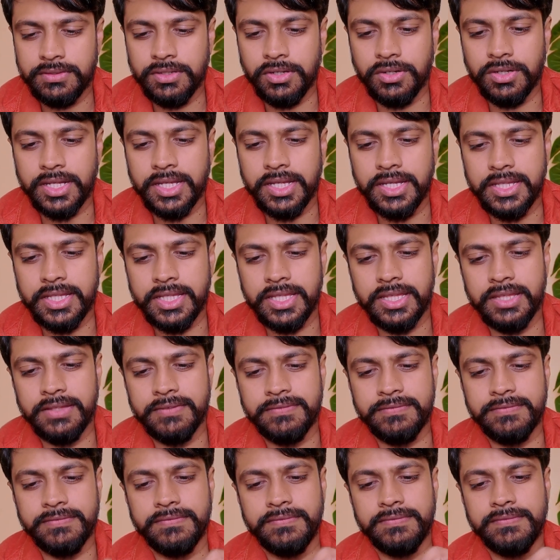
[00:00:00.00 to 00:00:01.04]
Okay,
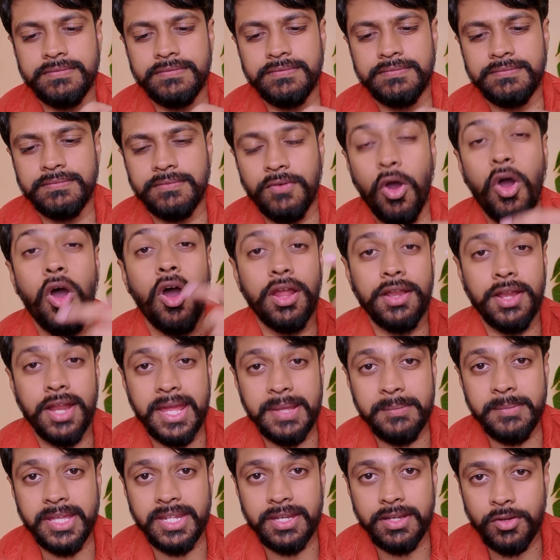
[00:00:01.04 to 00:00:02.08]
if on,
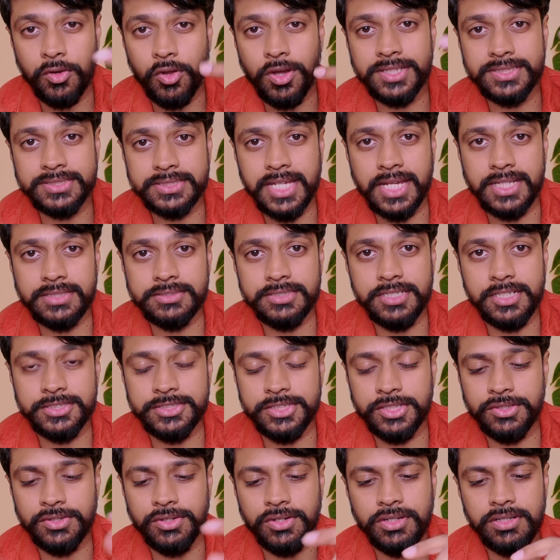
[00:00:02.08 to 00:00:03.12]
I mean noise
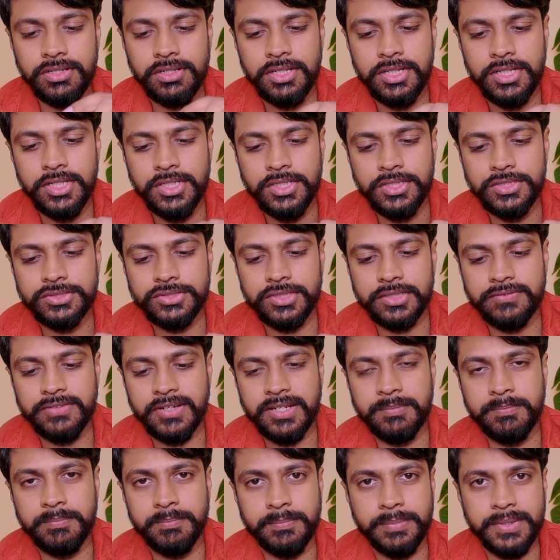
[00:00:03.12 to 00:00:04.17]
cancellation on. So if
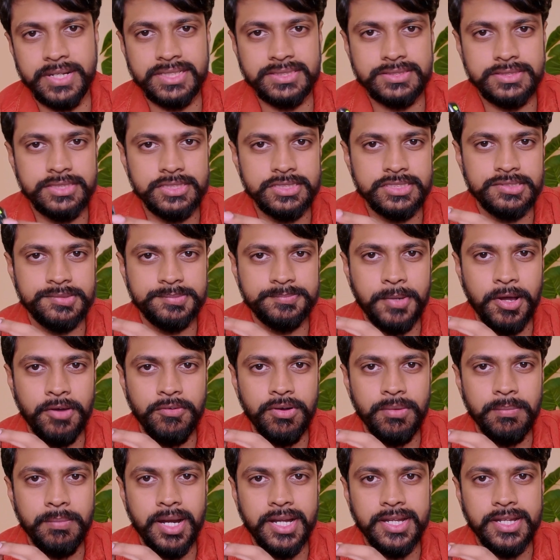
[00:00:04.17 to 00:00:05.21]
I press this
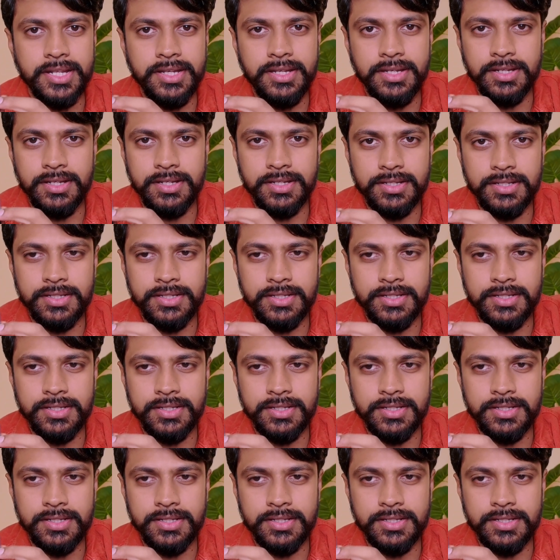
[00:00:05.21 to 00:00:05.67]
power button,